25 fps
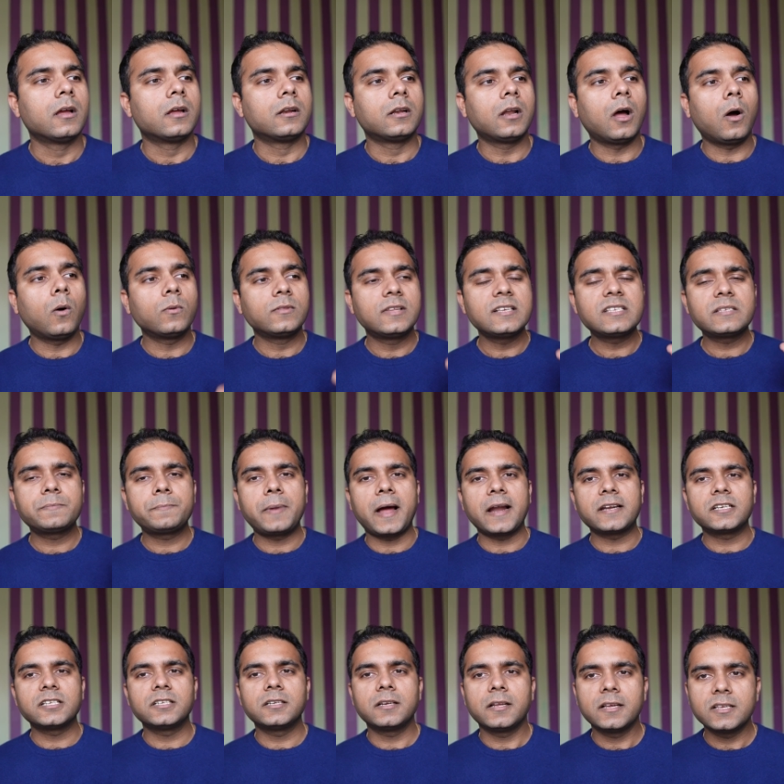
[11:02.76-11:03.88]
Now this
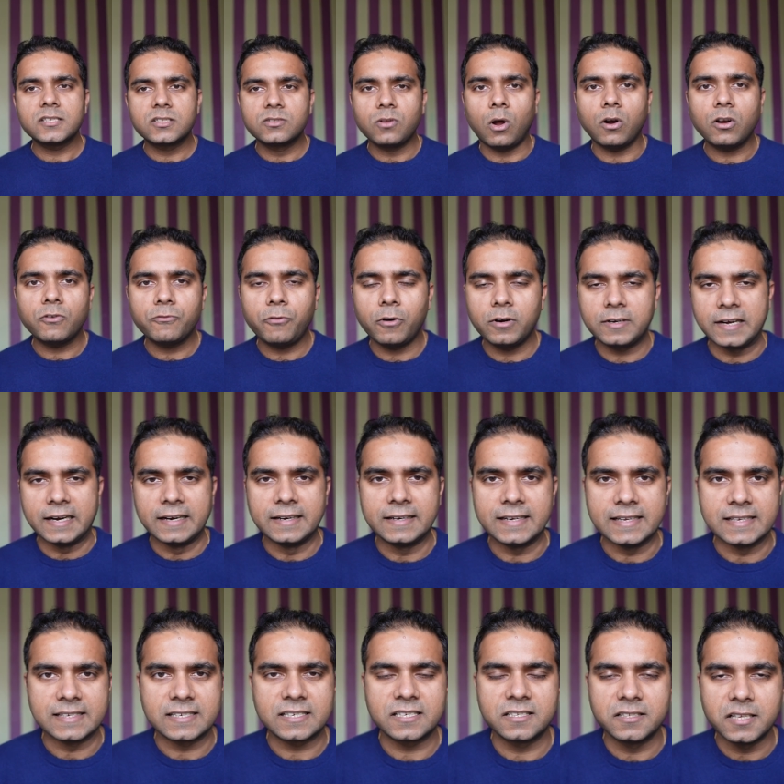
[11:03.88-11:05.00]
pattern is not for
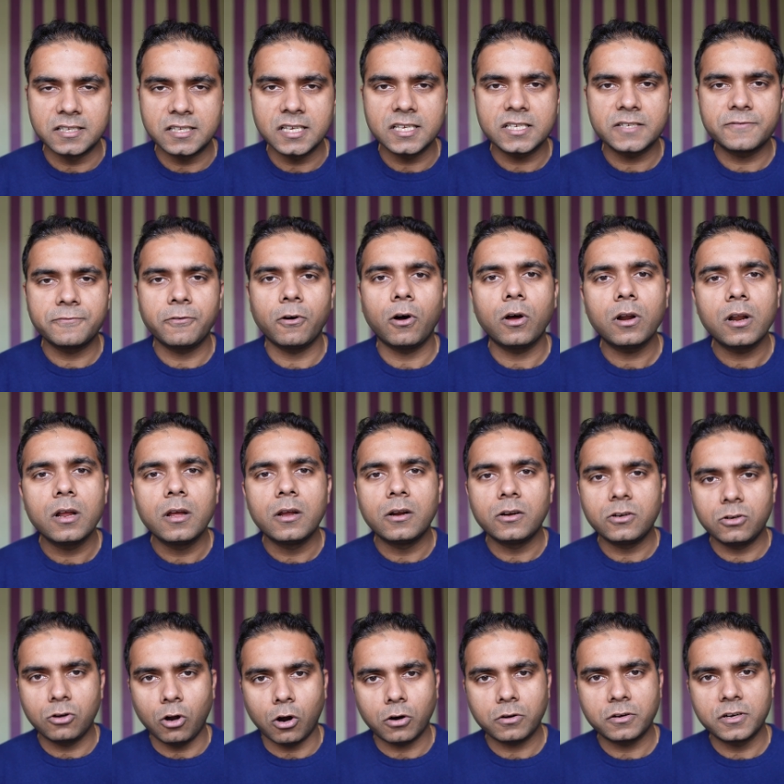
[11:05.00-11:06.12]
dentists, this is for
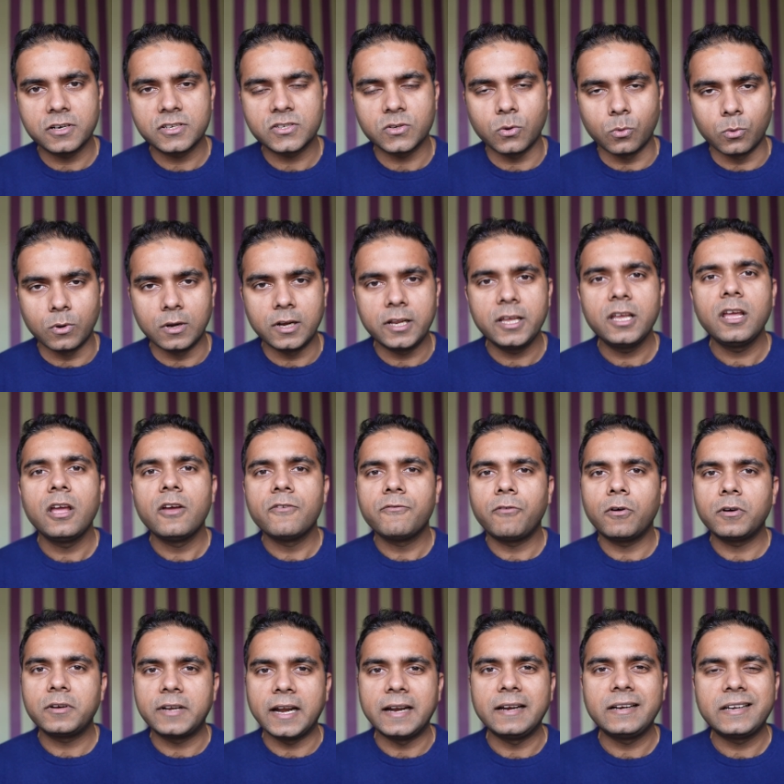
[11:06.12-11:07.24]
doctors only. For
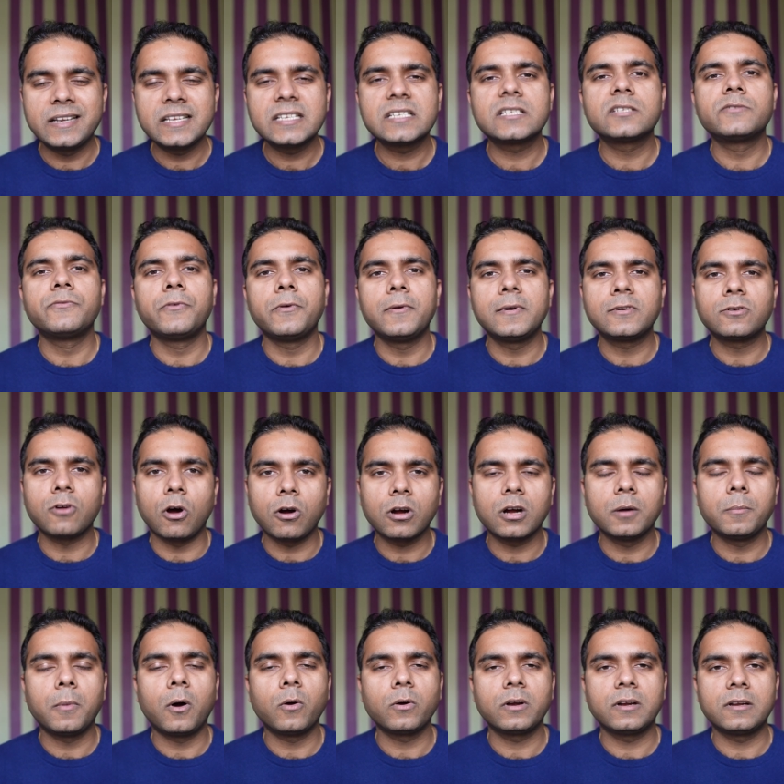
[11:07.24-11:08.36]
dentists we will talk
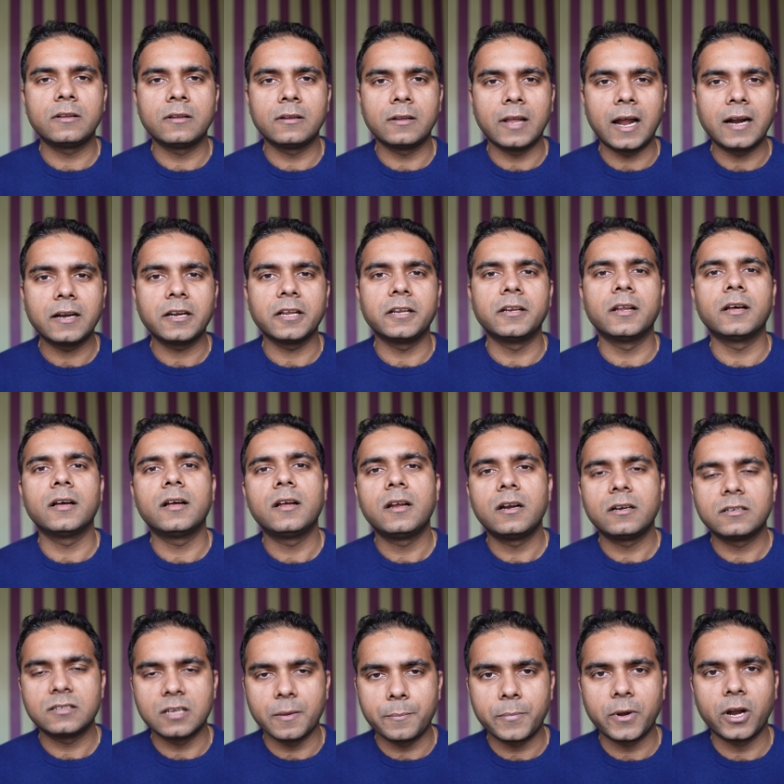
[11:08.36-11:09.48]
about that in a
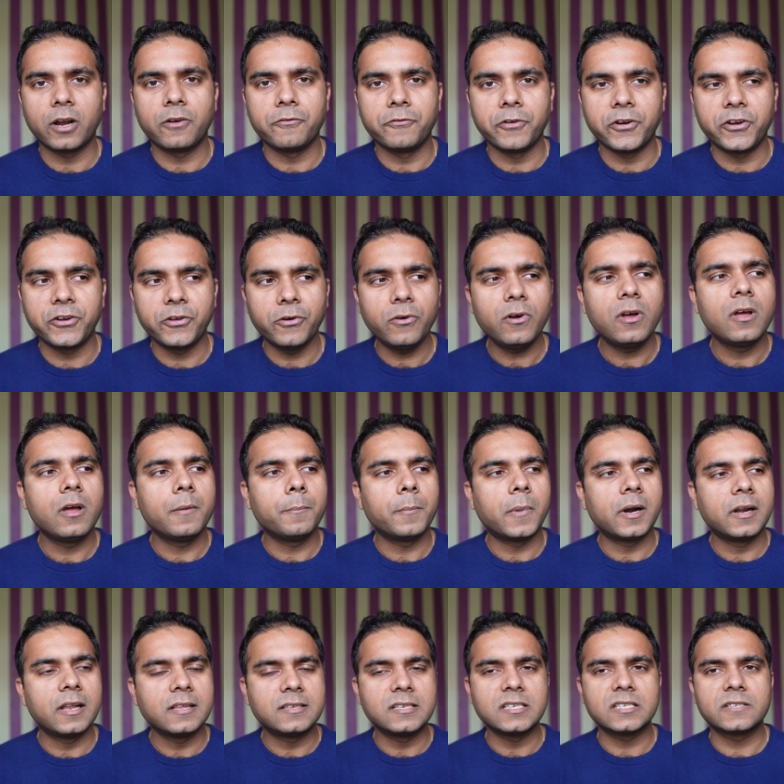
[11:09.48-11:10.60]
separate video, but
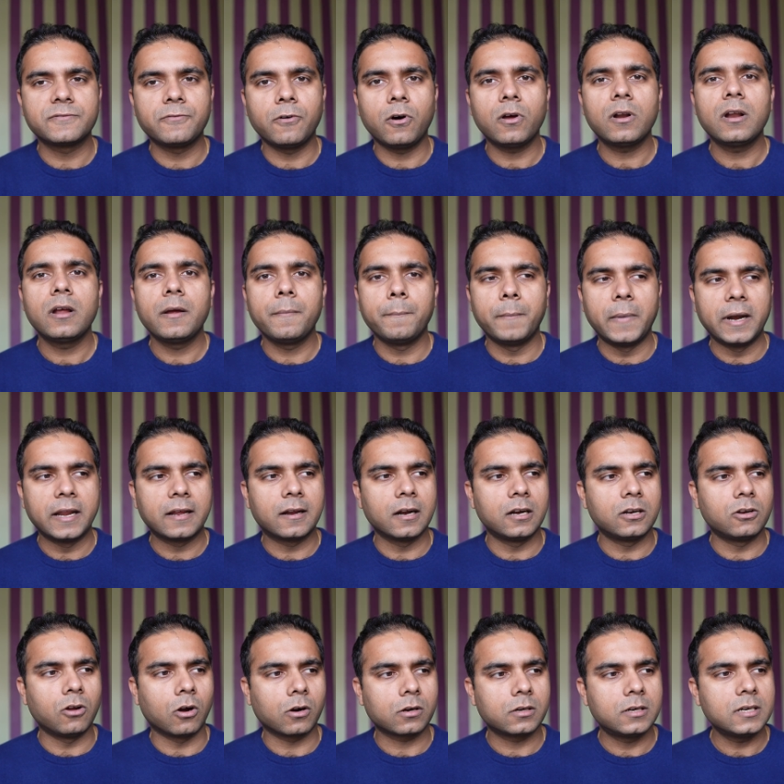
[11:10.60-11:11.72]
this is for medical
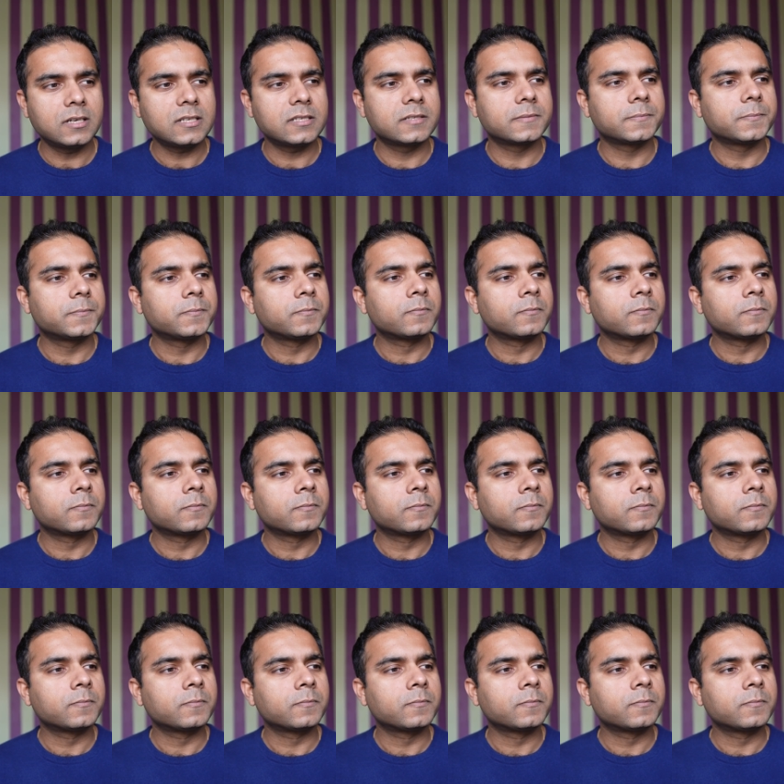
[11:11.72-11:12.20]
doctors.